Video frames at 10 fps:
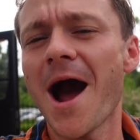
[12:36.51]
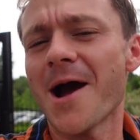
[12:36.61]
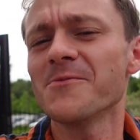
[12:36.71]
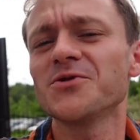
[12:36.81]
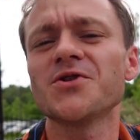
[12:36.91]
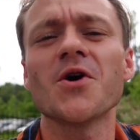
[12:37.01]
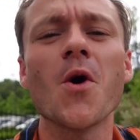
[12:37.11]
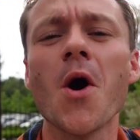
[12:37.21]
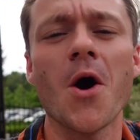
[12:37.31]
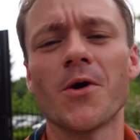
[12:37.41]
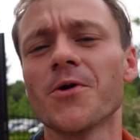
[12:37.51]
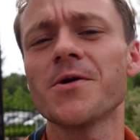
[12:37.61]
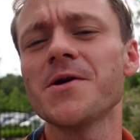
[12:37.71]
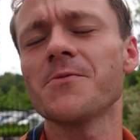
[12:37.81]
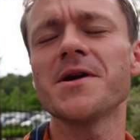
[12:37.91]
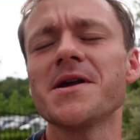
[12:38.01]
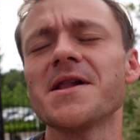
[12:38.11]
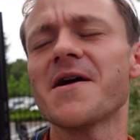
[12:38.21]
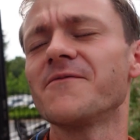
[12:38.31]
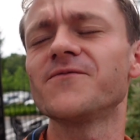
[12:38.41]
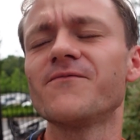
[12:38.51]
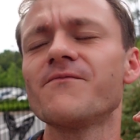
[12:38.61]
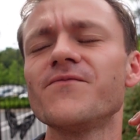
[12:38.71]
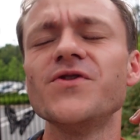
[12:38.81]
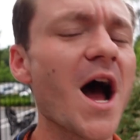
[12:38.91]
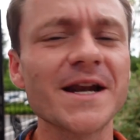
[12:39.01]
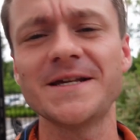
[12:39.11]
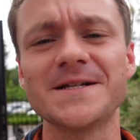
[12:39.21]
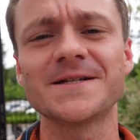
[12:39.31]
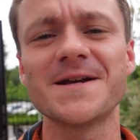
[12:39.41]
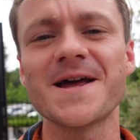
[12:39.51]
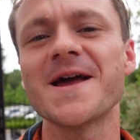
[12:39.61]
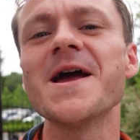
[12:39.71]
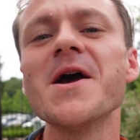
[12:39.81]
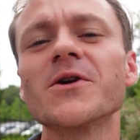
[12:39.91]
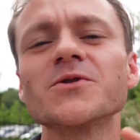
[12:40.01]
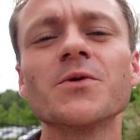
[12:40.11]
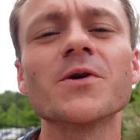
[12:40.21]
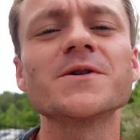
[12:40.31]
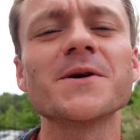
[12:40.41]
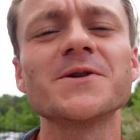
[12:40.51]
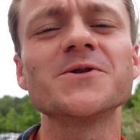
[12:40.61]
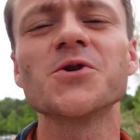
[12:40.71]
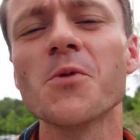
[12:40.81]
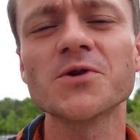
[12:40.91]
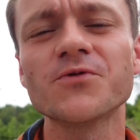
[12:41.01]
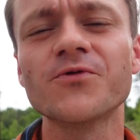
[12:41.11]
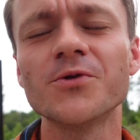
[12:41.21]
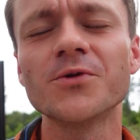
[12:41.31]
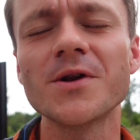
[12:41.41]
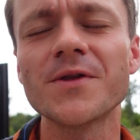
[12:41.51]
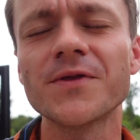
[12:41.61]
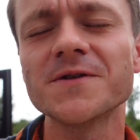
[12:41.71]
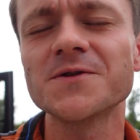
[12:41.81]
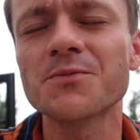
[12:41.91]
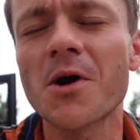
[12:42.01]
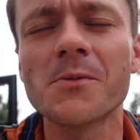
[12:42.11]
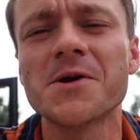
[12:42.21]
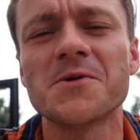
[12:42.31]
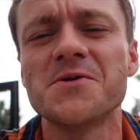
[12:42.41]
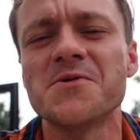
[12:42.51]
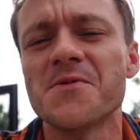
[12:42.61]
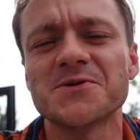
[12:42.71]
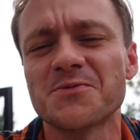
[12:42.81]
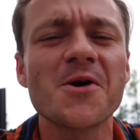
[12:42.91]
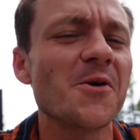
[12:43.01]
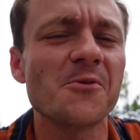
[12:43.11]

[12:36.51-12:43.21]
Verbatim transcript: I'm so hungry. We have not eaten today because we were expecting so much food. This is probably gonna be the best part.